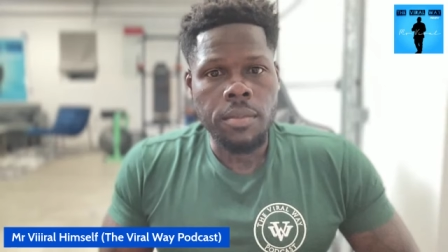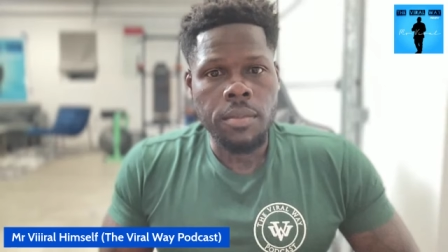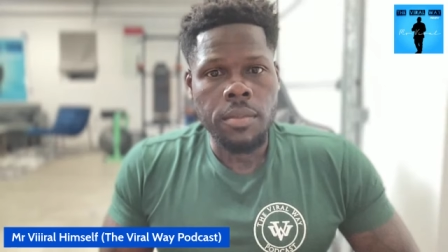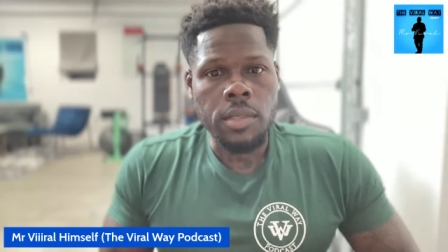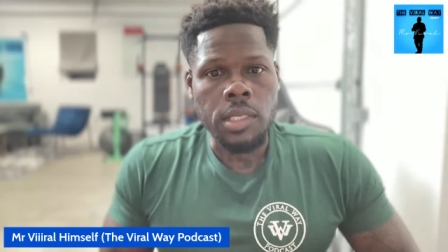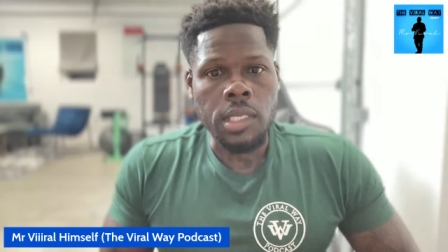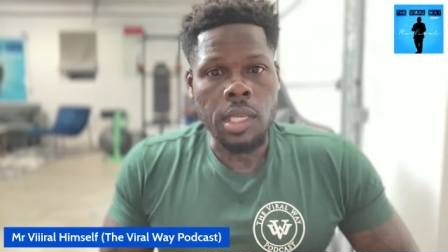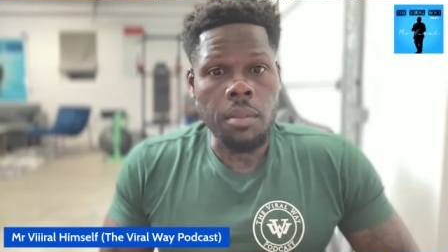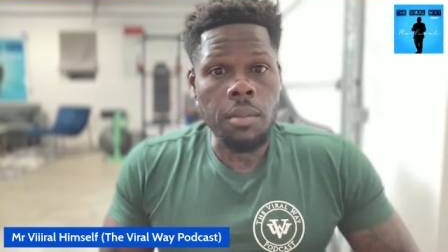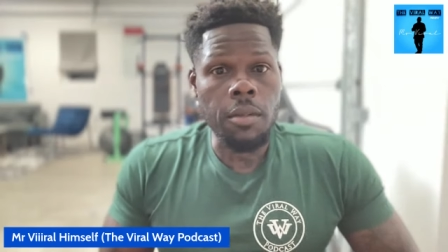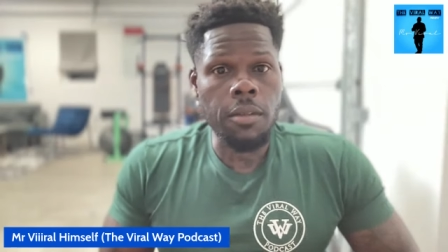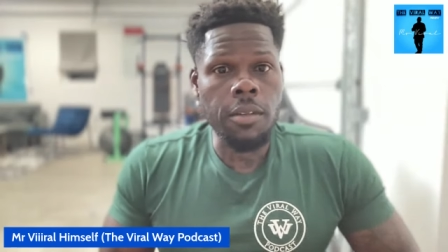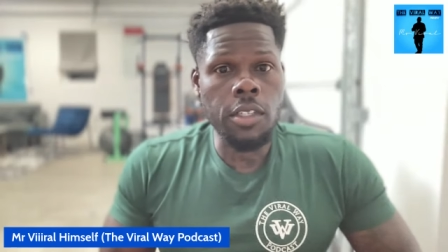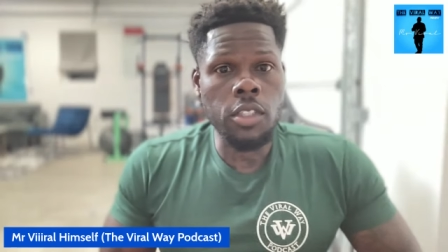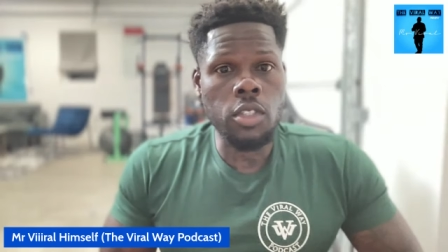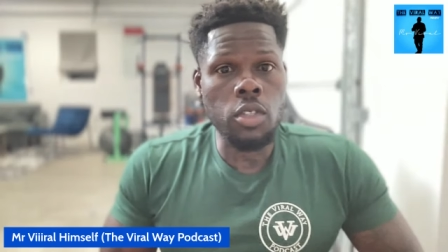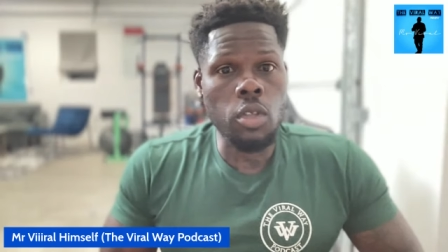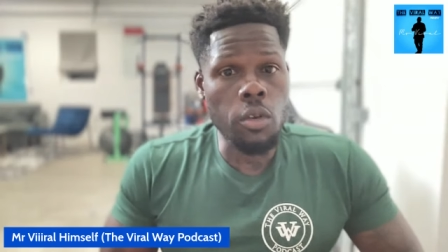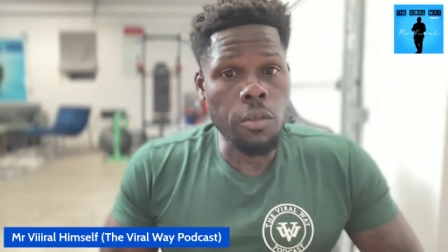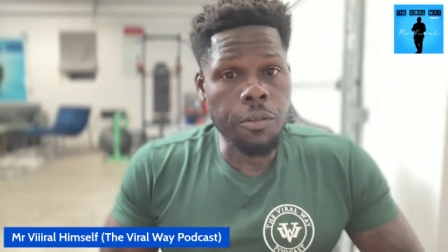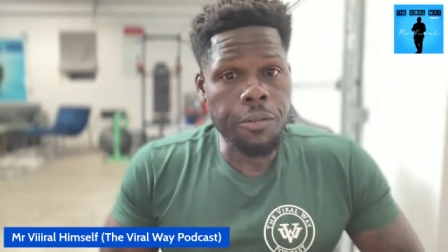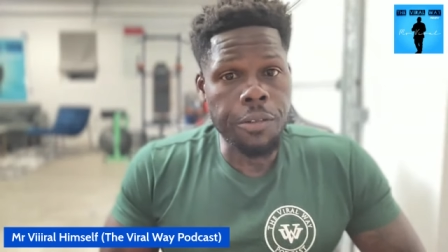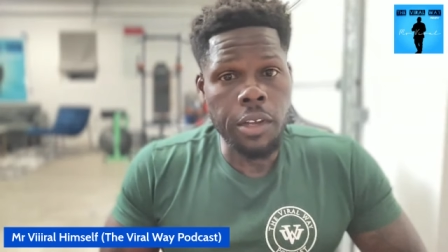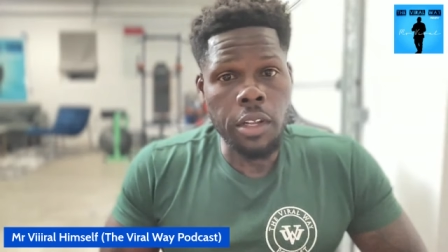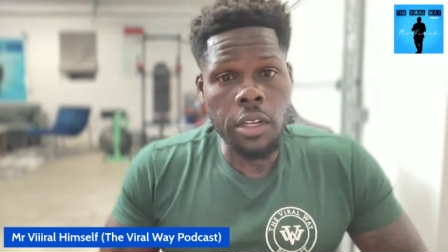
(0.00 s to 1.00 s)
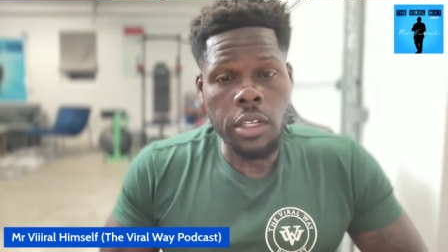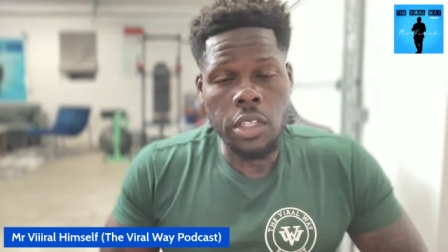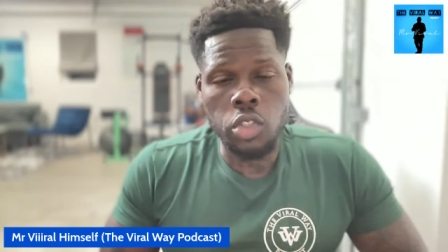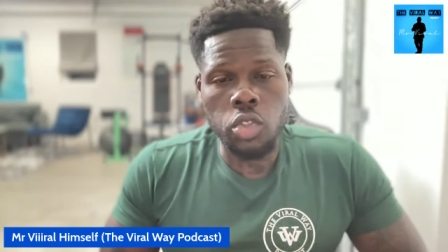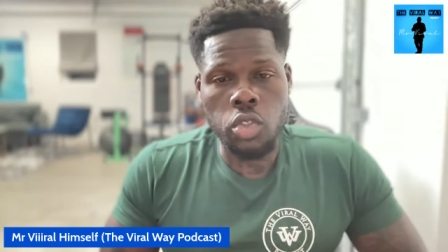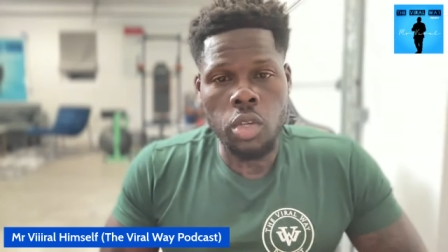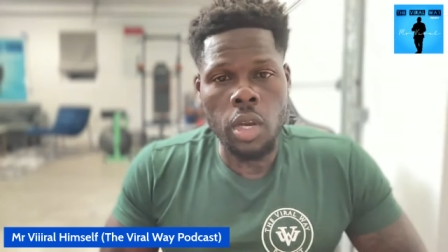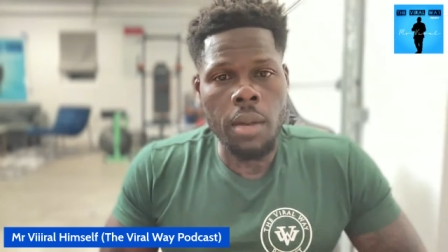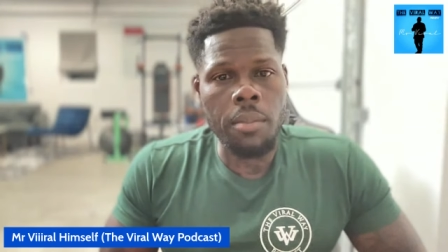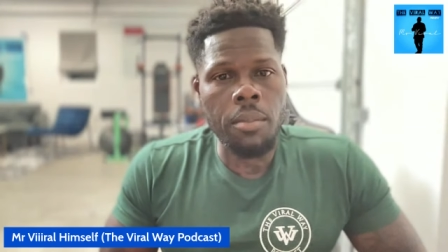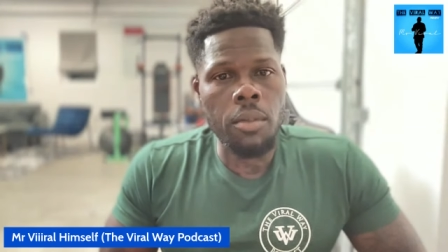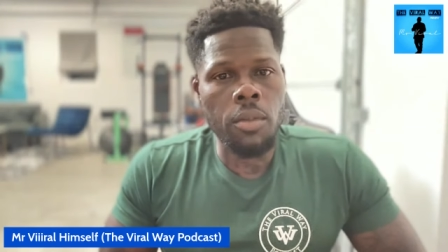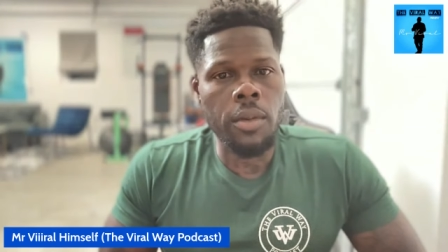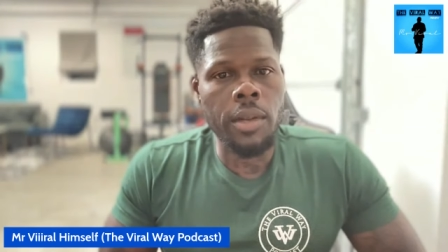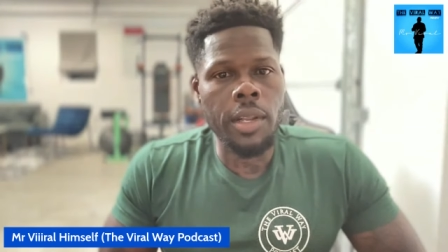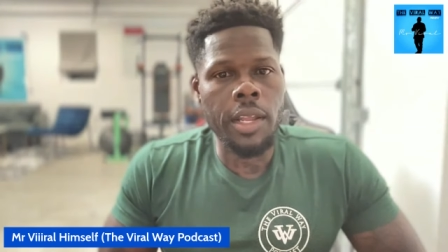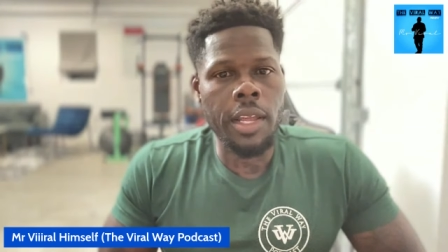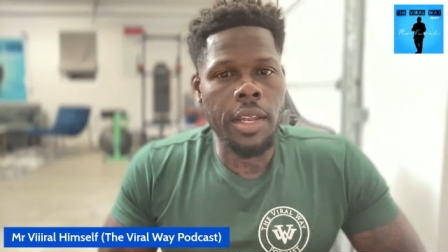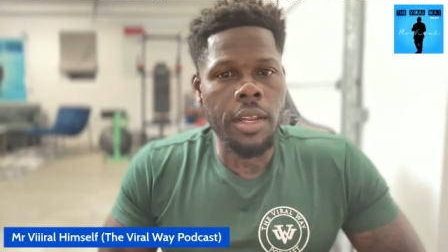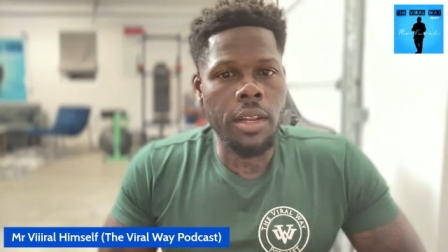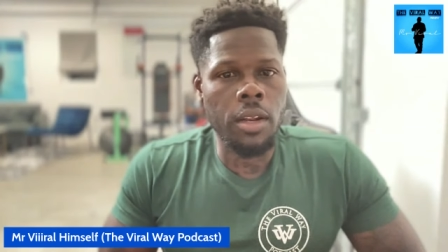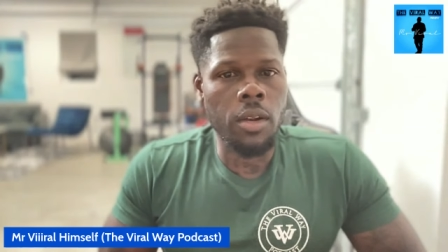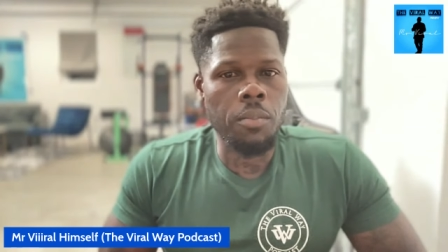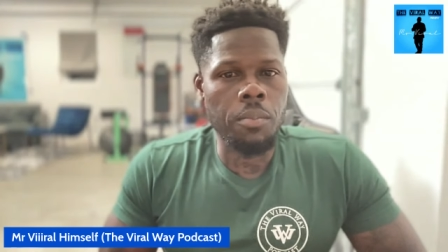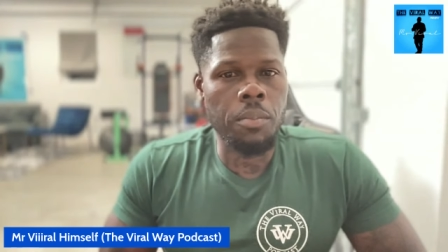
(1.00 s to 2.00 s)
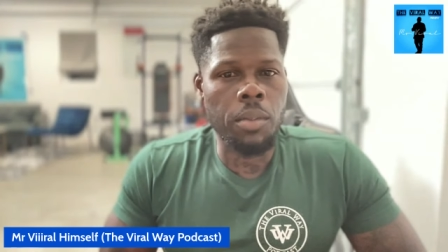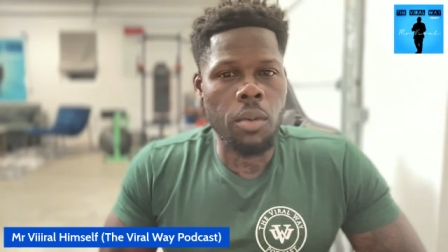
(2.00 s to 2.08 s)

Some of us do feel it's drama related,